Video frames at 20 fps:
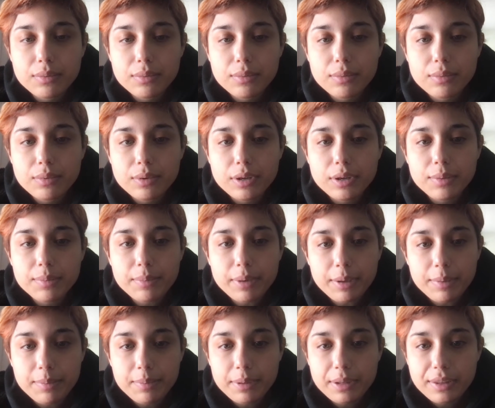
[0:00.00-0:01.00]
what it
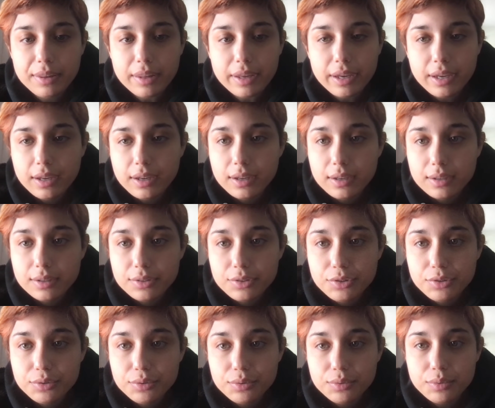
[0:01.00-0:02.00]
might be like
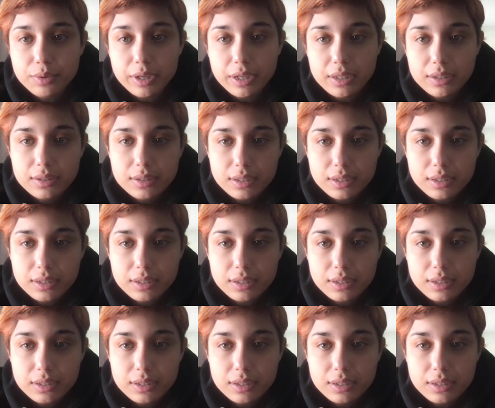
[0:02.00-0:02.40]
to raise